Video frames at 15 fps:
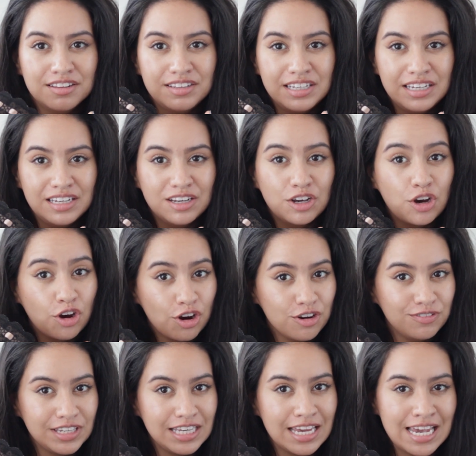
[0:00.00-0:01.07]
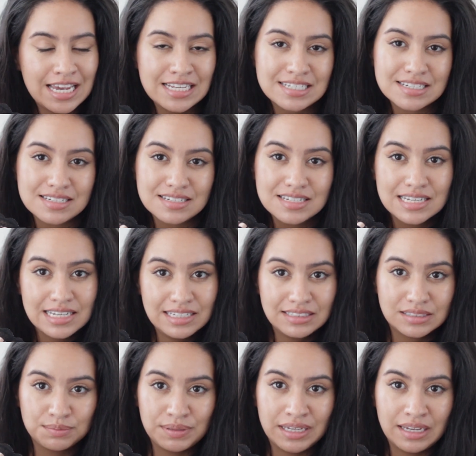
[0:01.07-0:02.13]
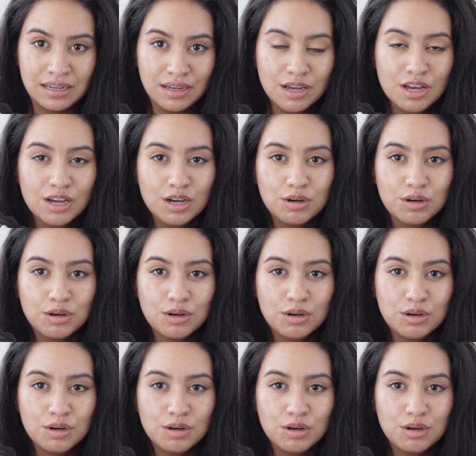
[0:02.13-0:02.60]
the Curvy Kate Tease Me,